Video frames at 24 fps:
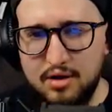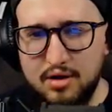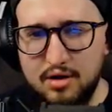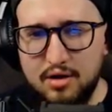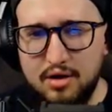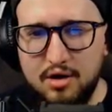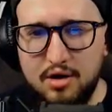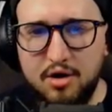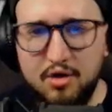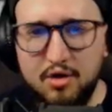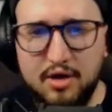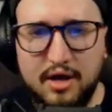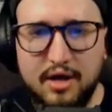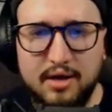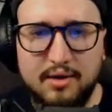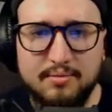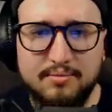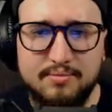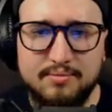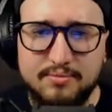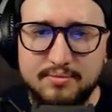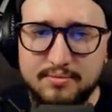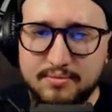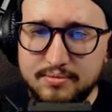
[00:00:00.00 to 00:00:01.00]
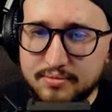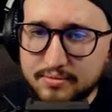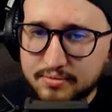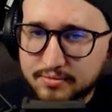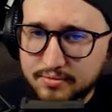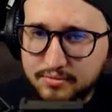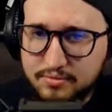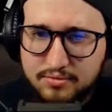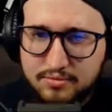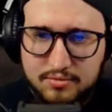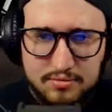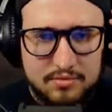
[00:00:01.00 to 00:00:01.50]
Okay.
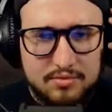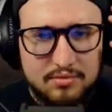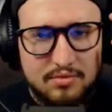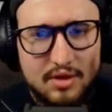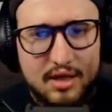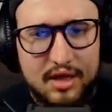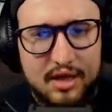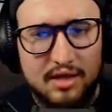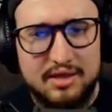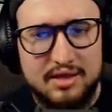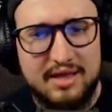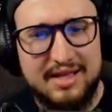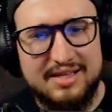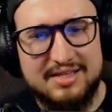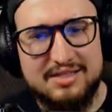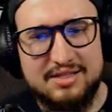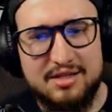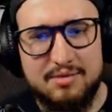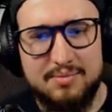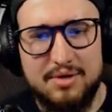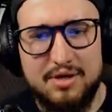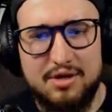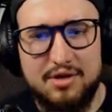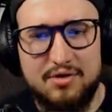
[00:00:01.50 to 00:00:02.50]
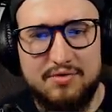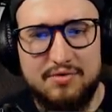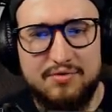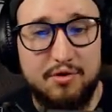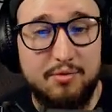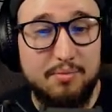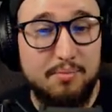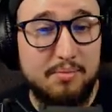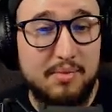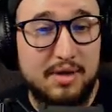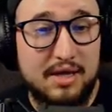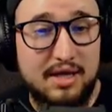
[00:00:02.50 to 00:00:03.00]
That's going to be good for
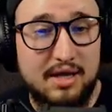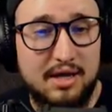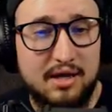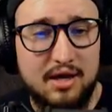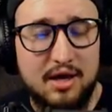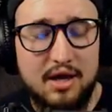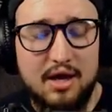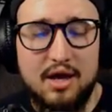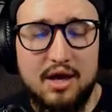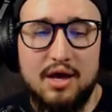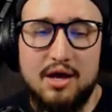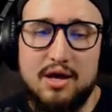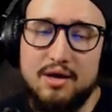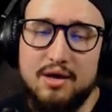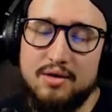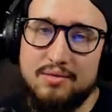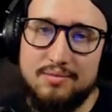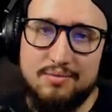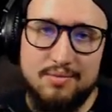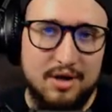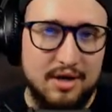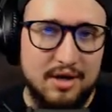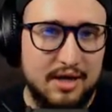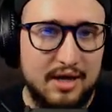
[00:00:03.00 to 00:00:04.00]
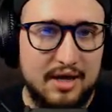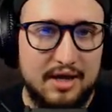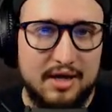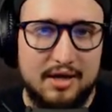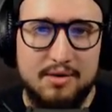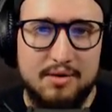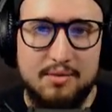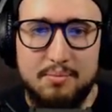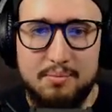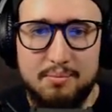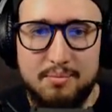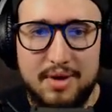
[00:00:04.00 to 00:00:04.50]
me. Again,
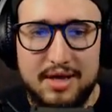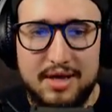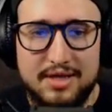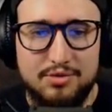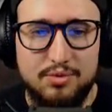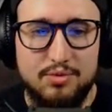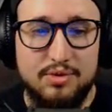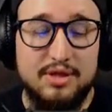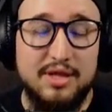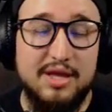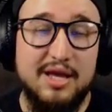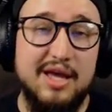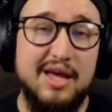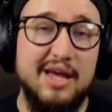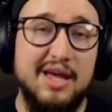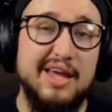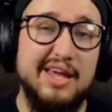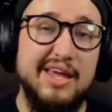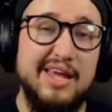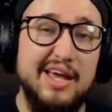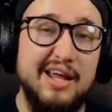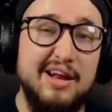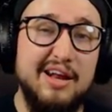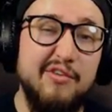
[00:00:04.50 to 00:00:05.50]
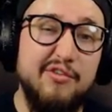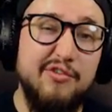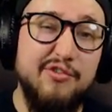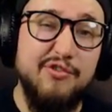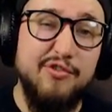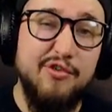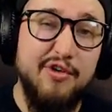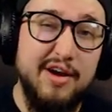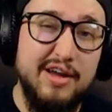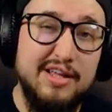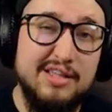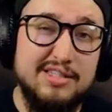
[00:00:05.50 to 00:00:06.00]
mess with it. Get a
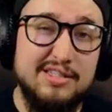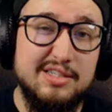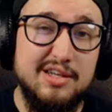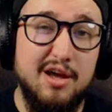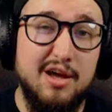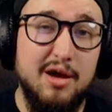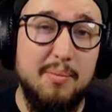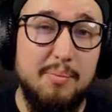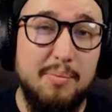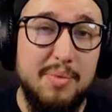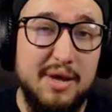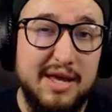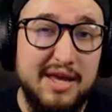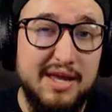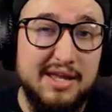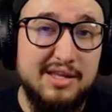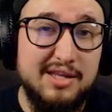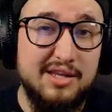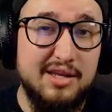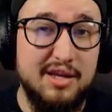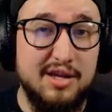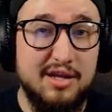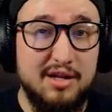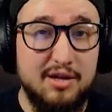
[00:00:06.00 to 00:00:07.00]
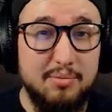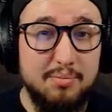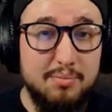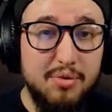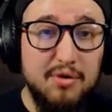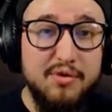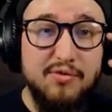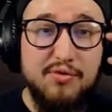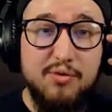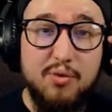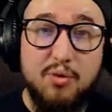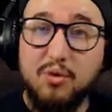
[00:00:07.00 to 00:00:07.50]
friend's opinion
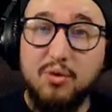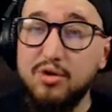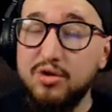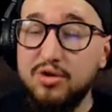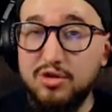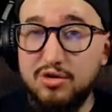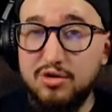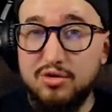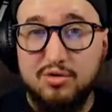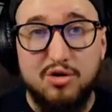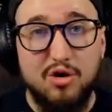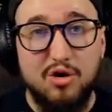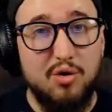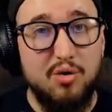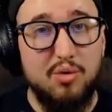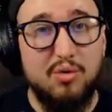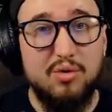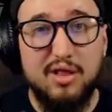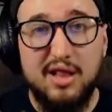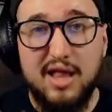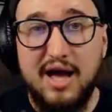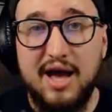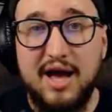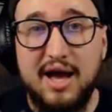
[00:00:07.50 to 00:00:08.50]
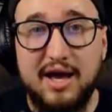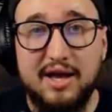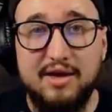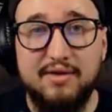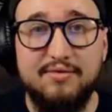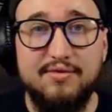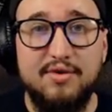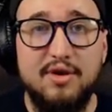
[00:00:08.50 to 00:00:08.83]
before you go live.